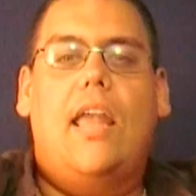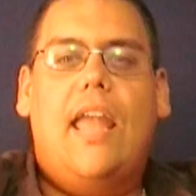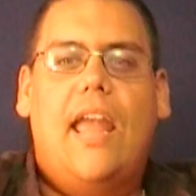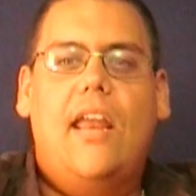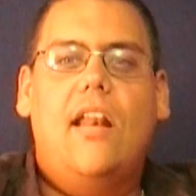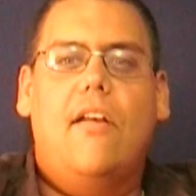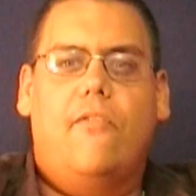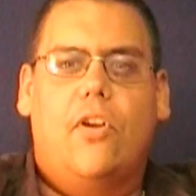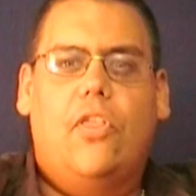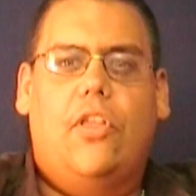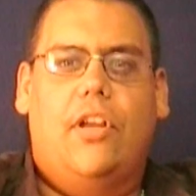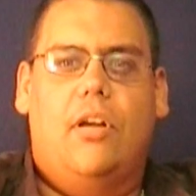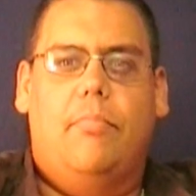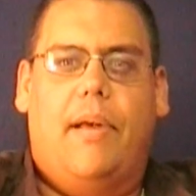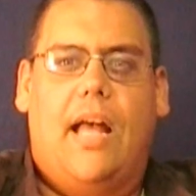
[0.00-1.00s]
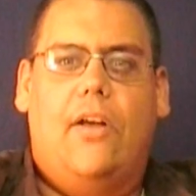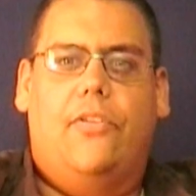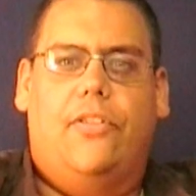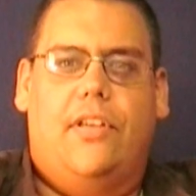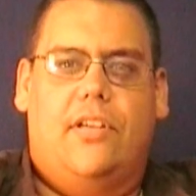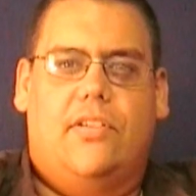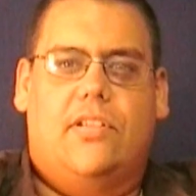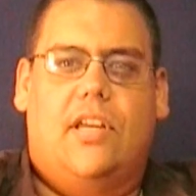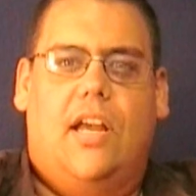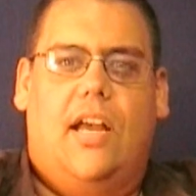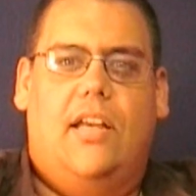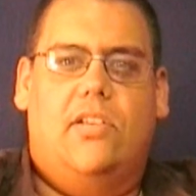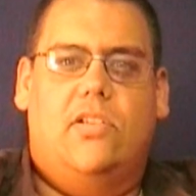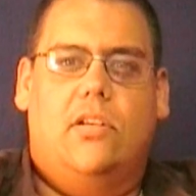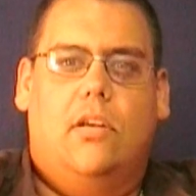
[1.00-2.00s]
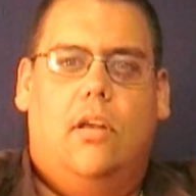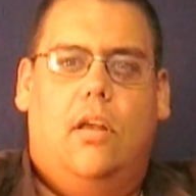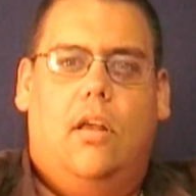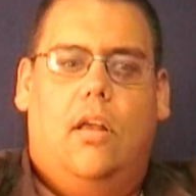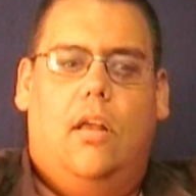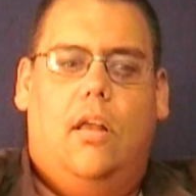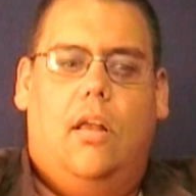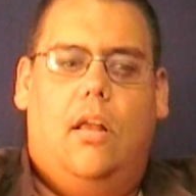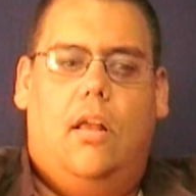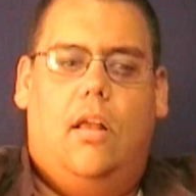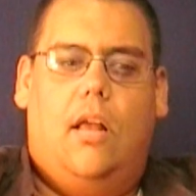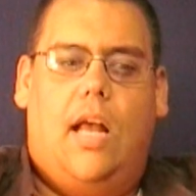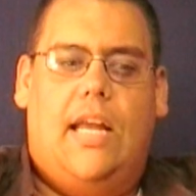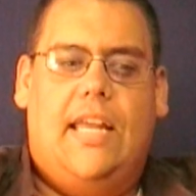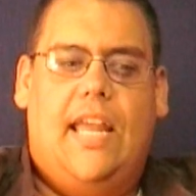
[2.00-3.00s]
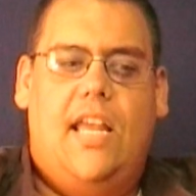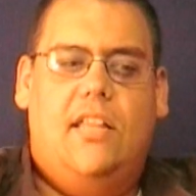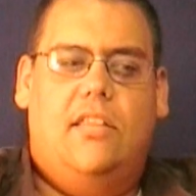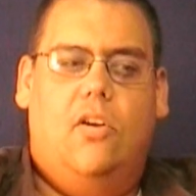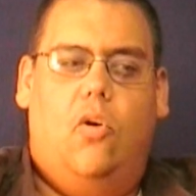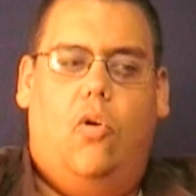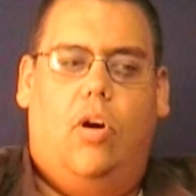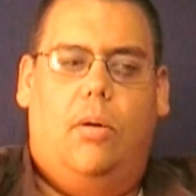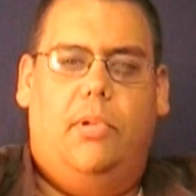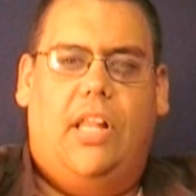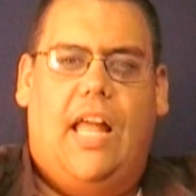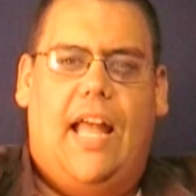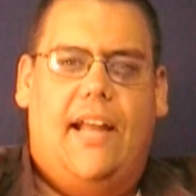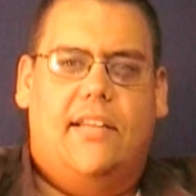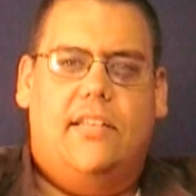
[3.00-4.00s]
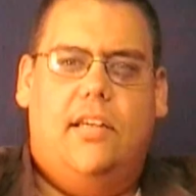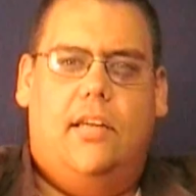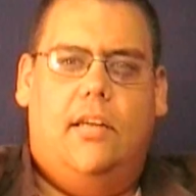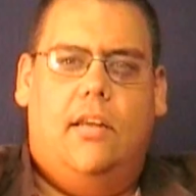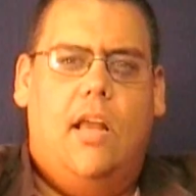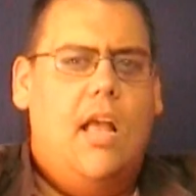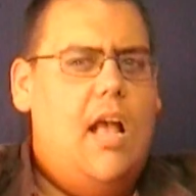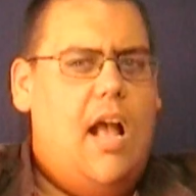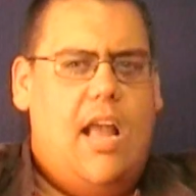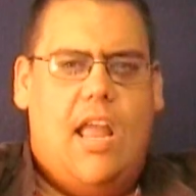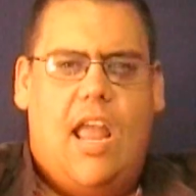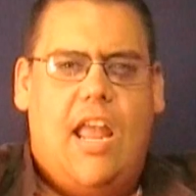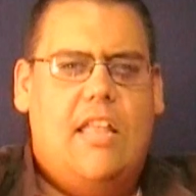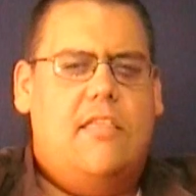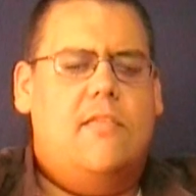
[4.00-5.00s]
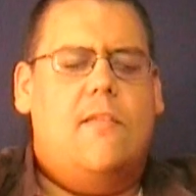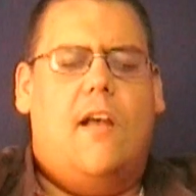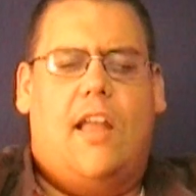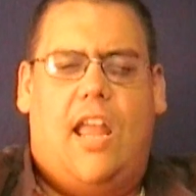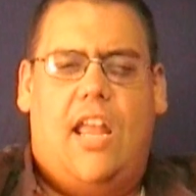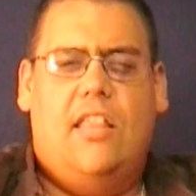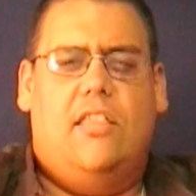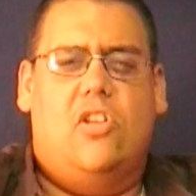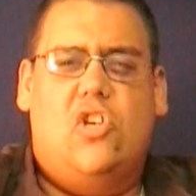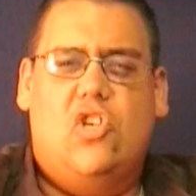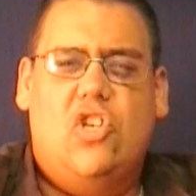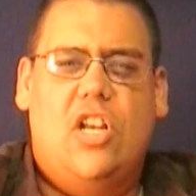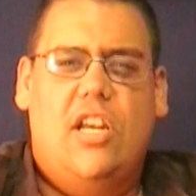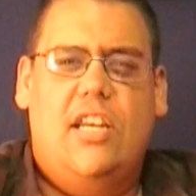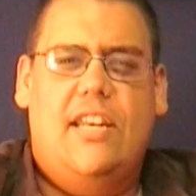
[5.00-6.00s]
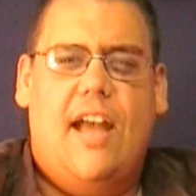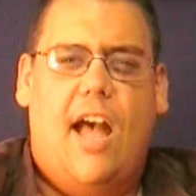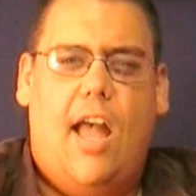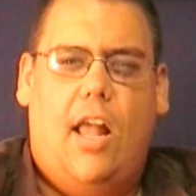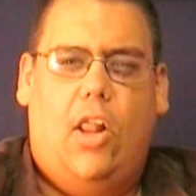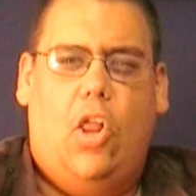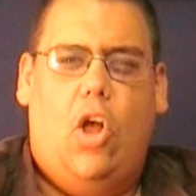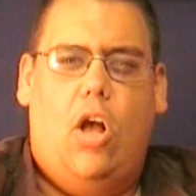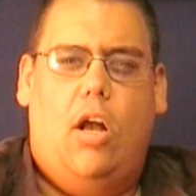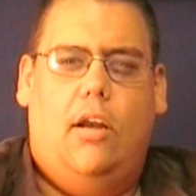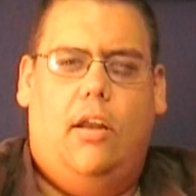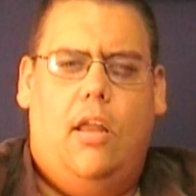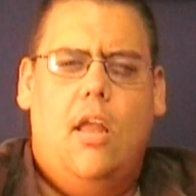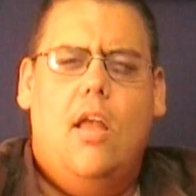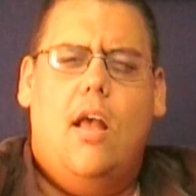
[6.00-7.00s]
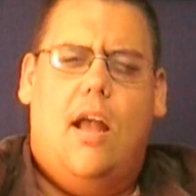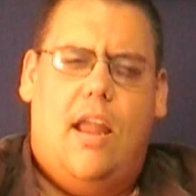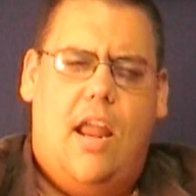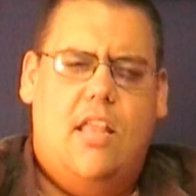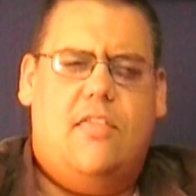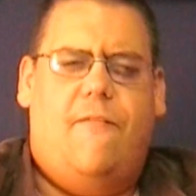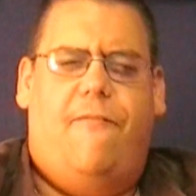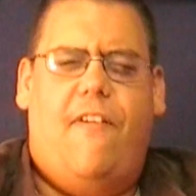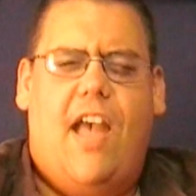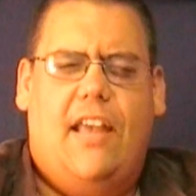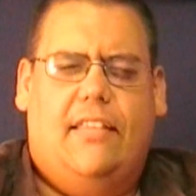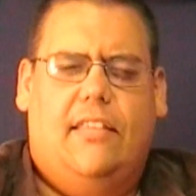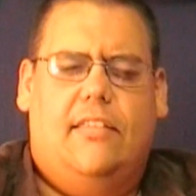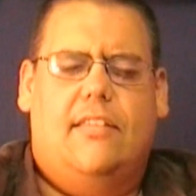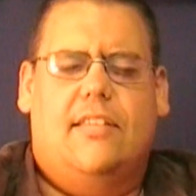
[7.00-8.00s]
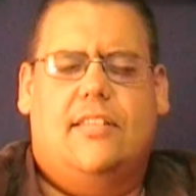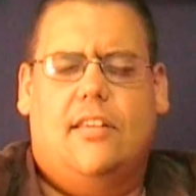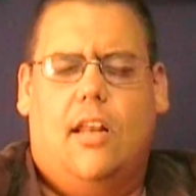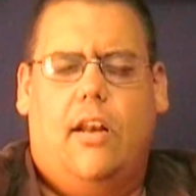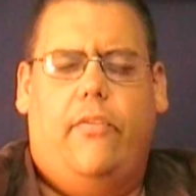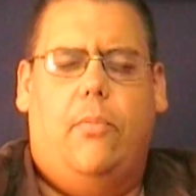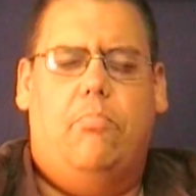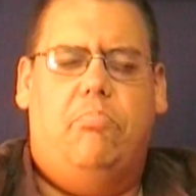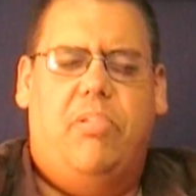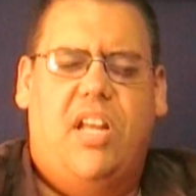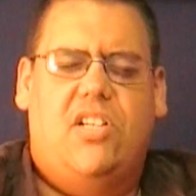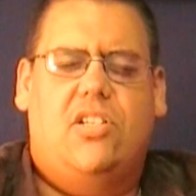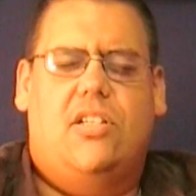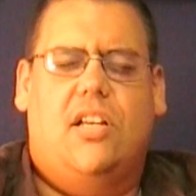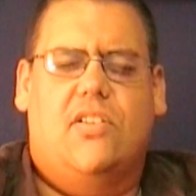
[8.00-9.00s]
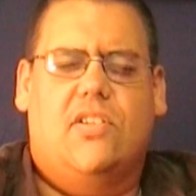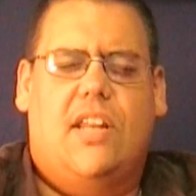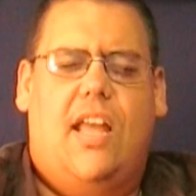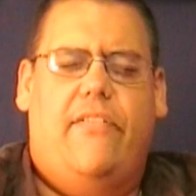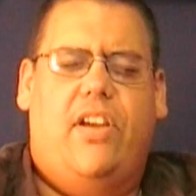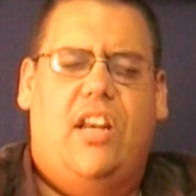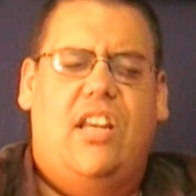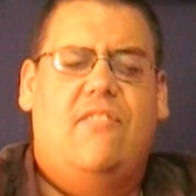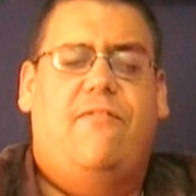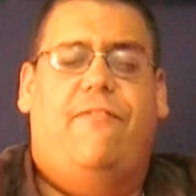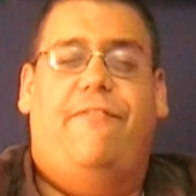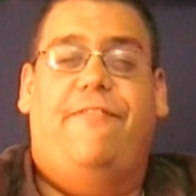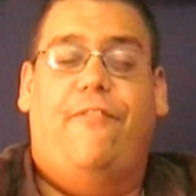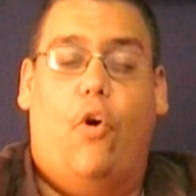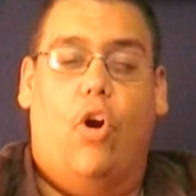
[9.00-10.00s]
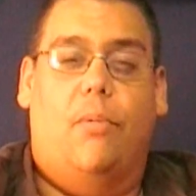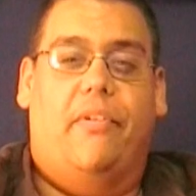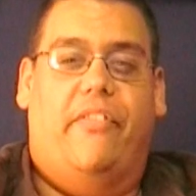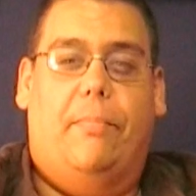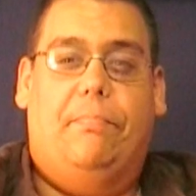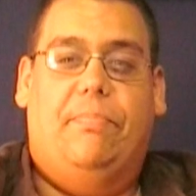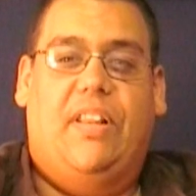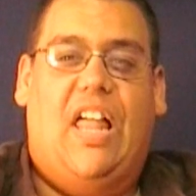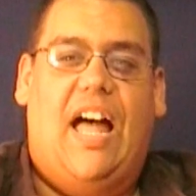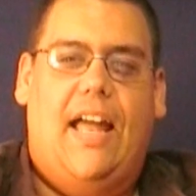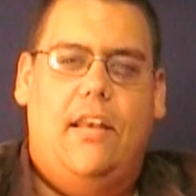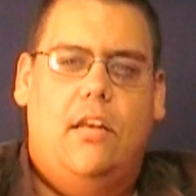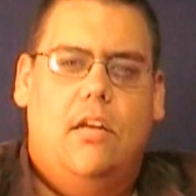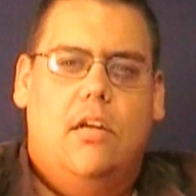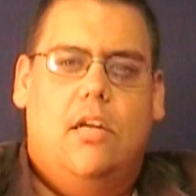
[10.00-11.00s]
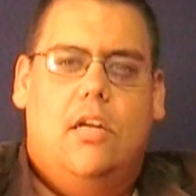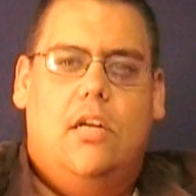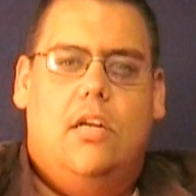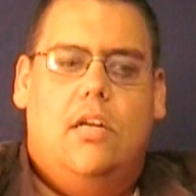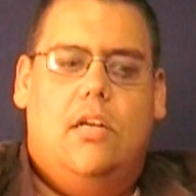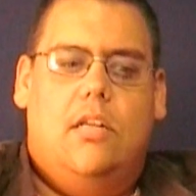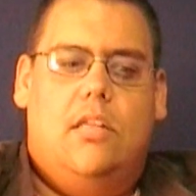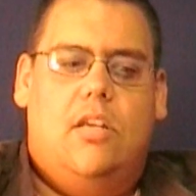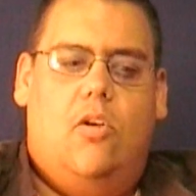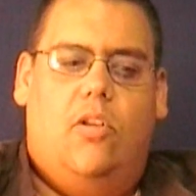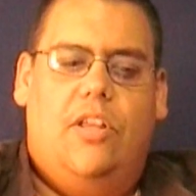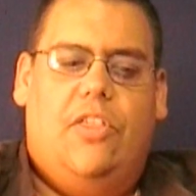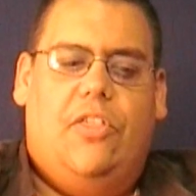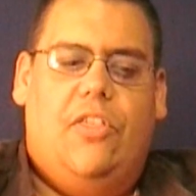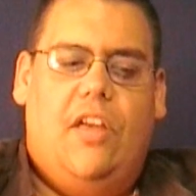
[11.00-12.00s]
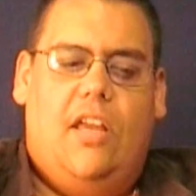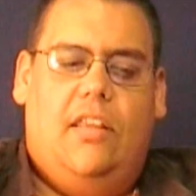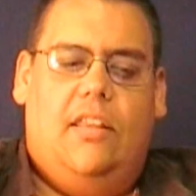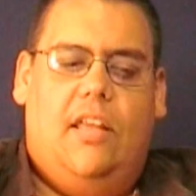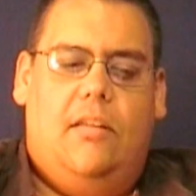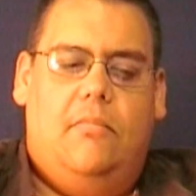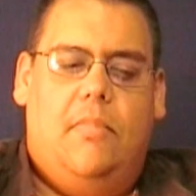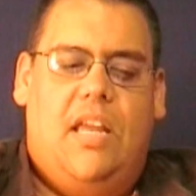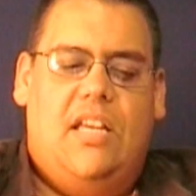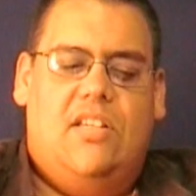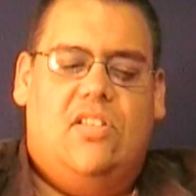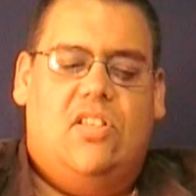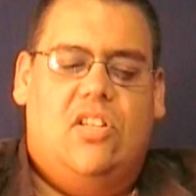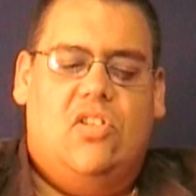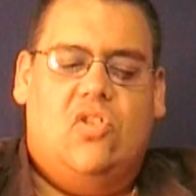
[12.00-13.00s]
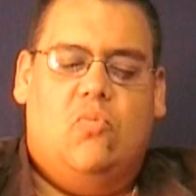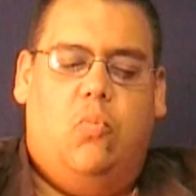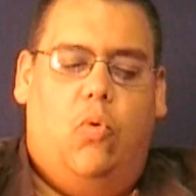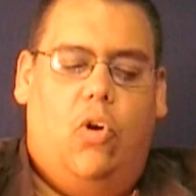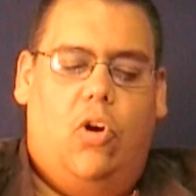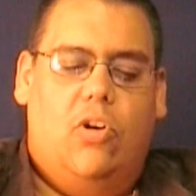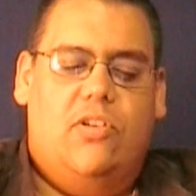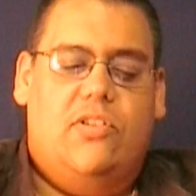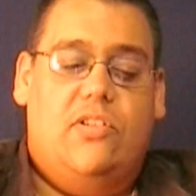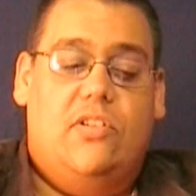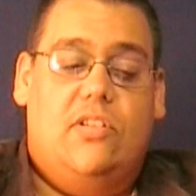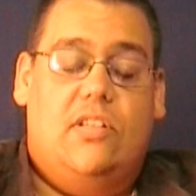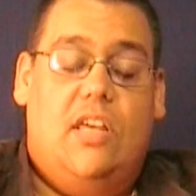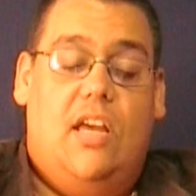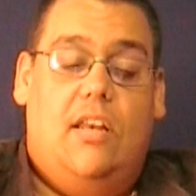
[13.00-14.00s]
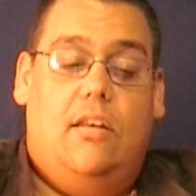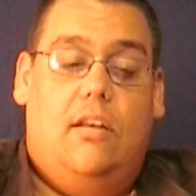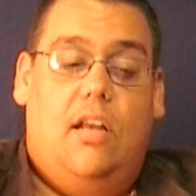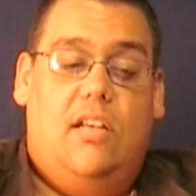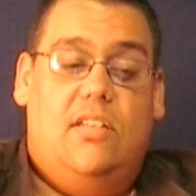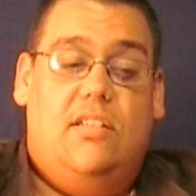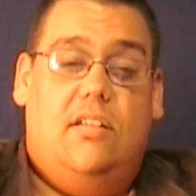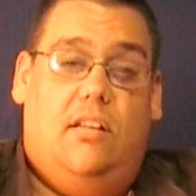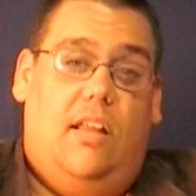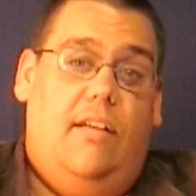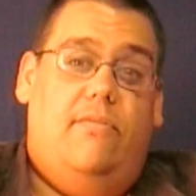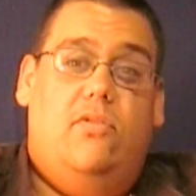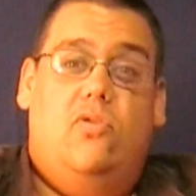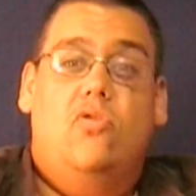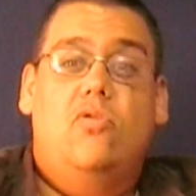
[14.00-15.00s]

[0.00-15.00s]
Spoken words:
hate everything about this, guys. I hate the horrible acting. I hate the shitty dialogue. I hate the fact that the son of a bitch doesn't have any form of a plot. The only thing that makes this worse is that I still have